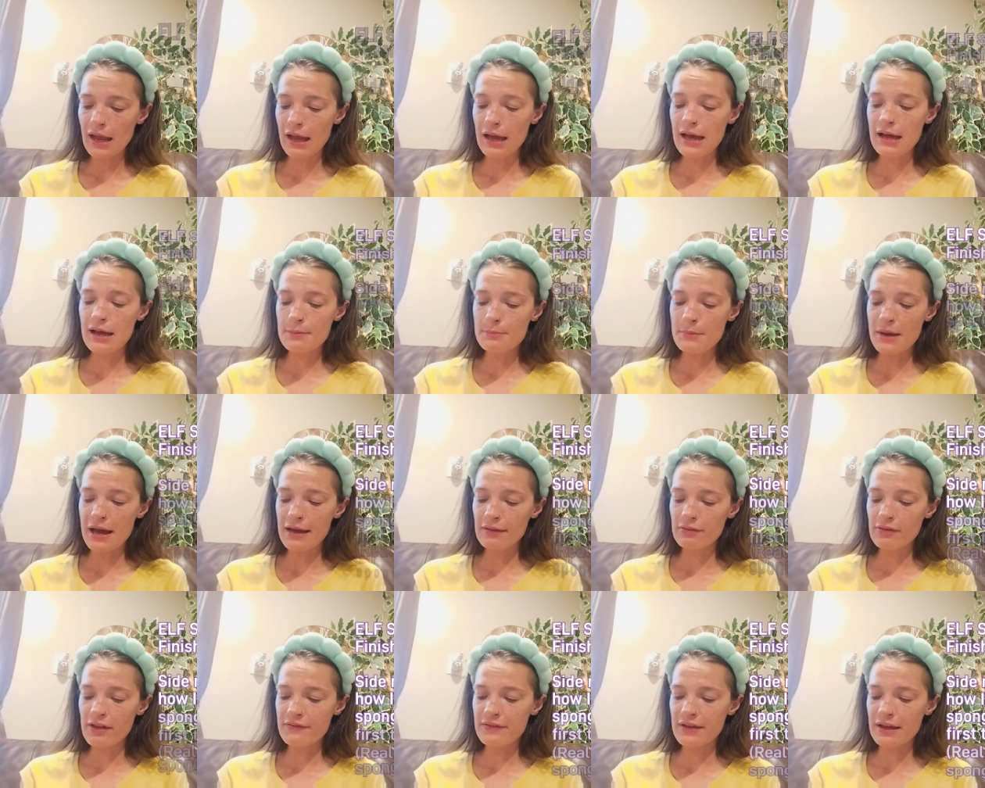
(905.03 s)

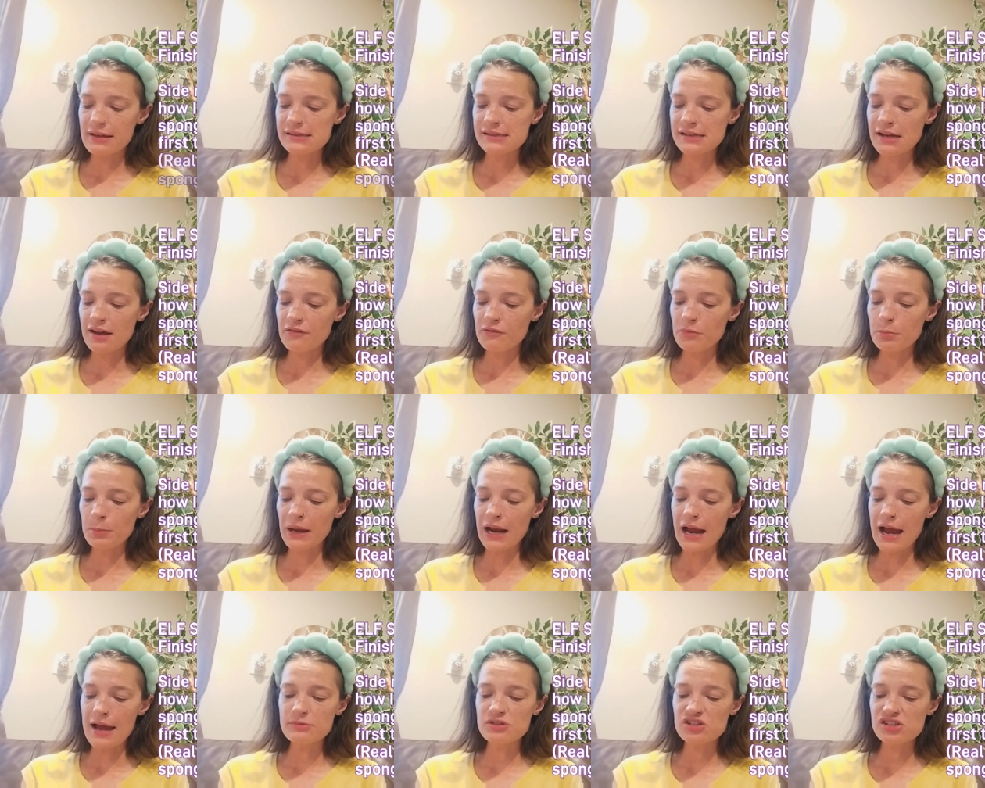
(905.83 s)
I love that stuff,
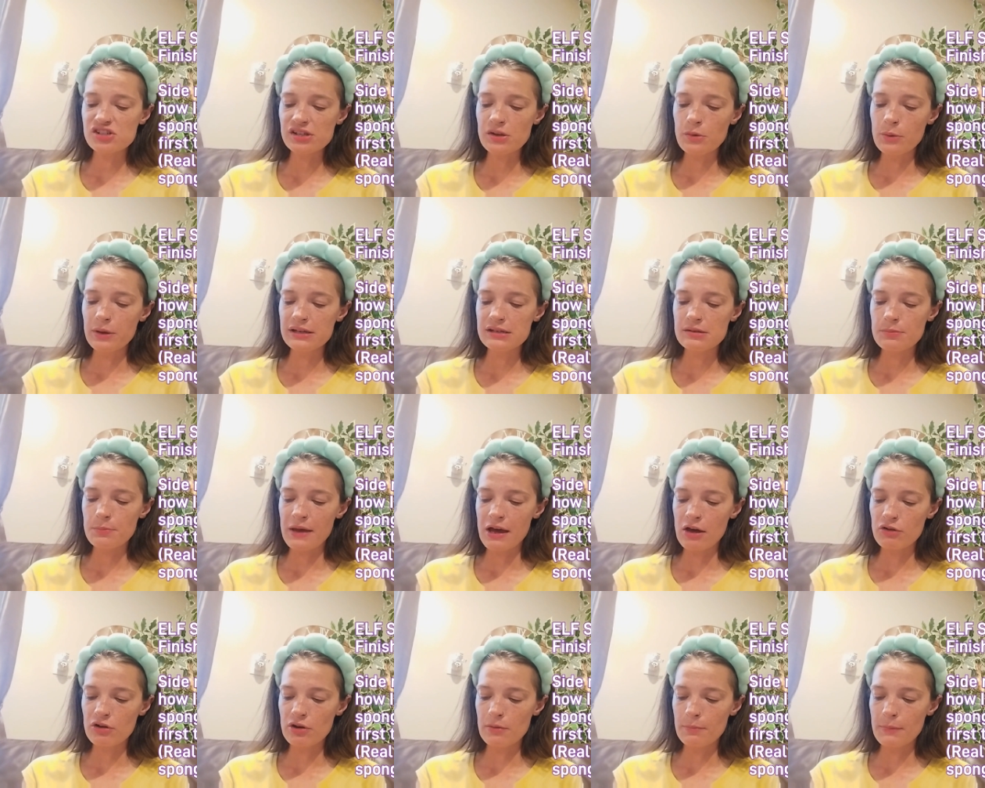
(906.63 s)
but I'm just going to
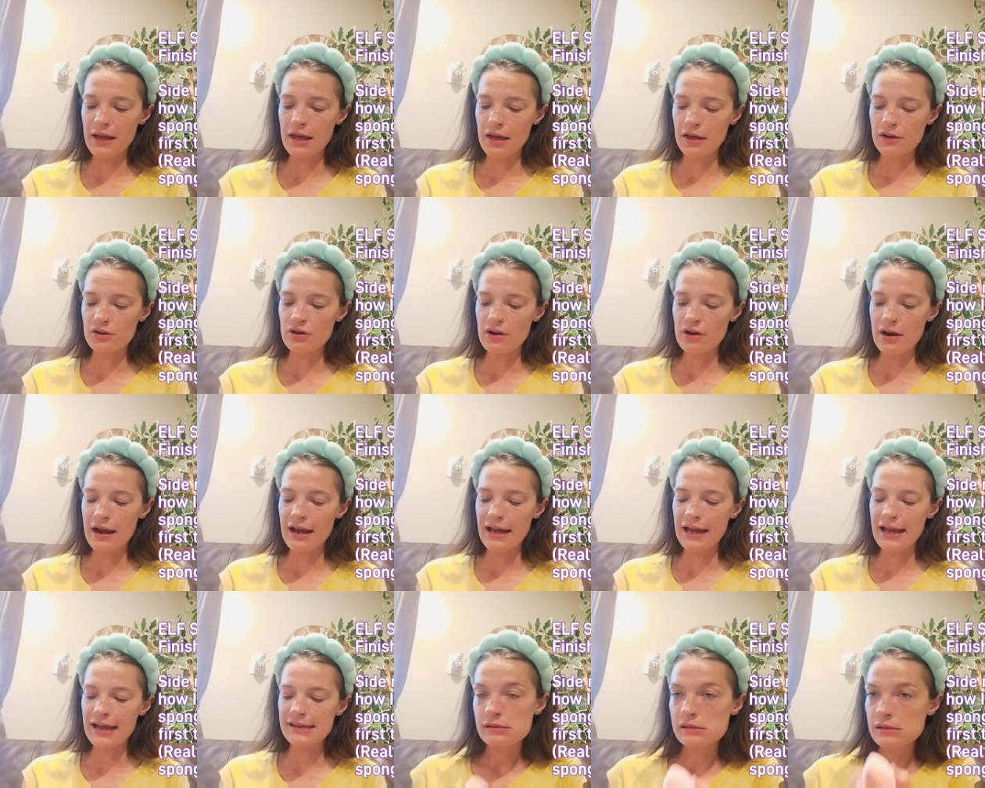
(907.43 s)
powder my under
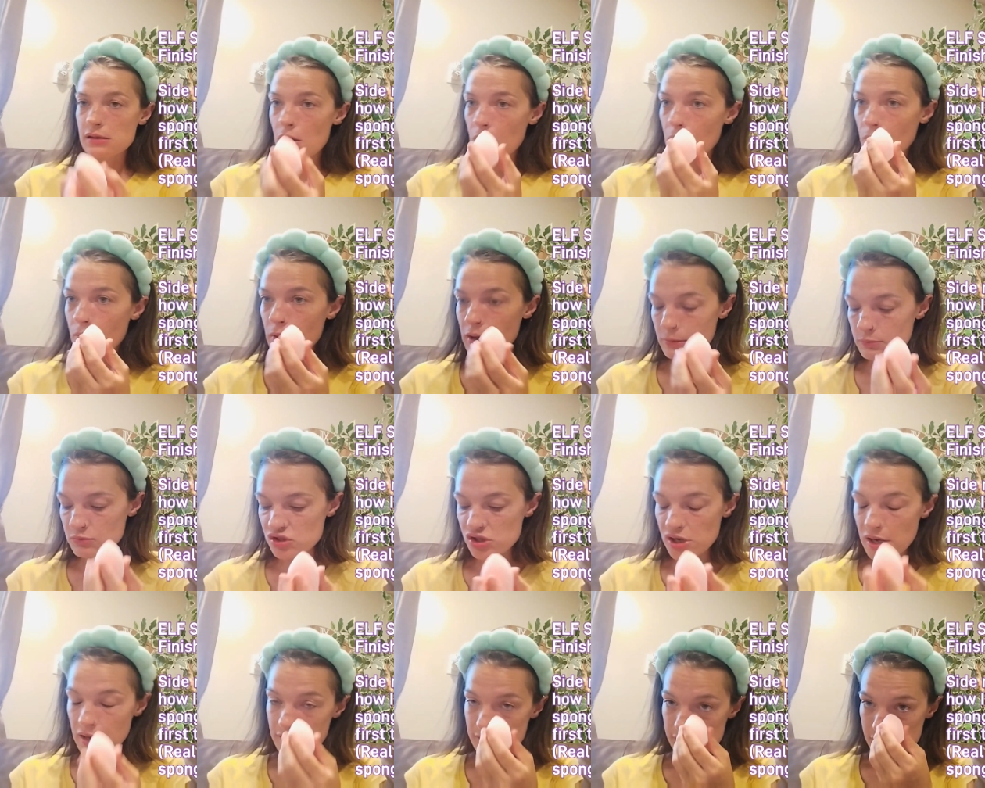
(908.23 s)
eye. So I'm
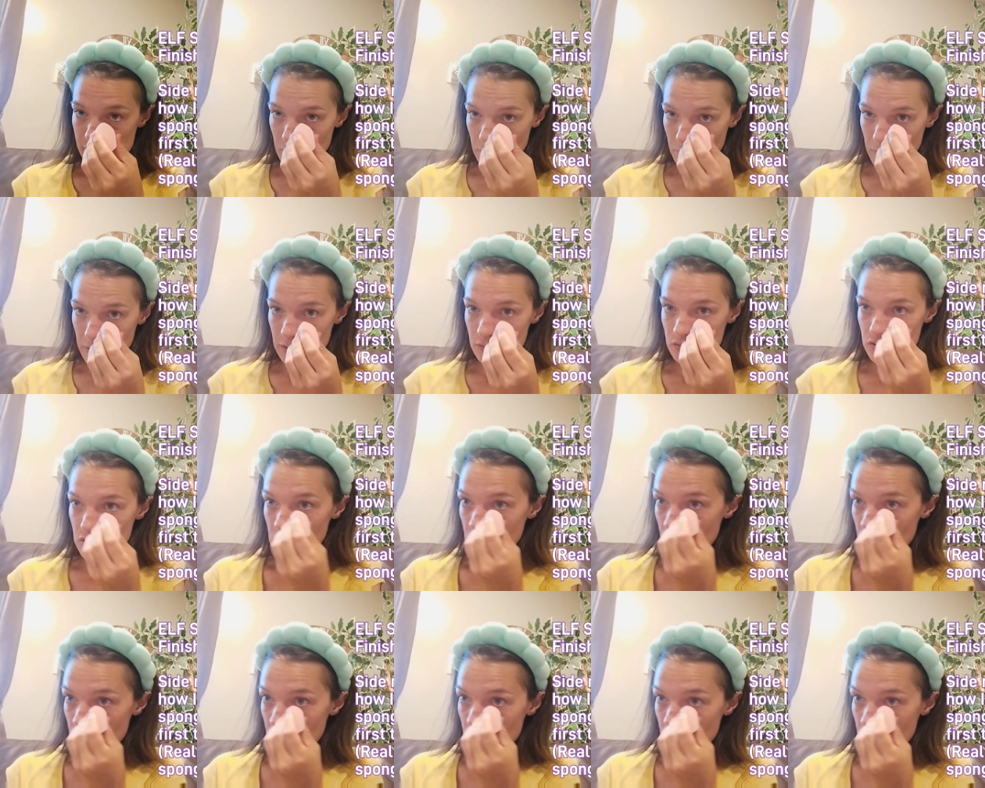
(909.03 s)
just going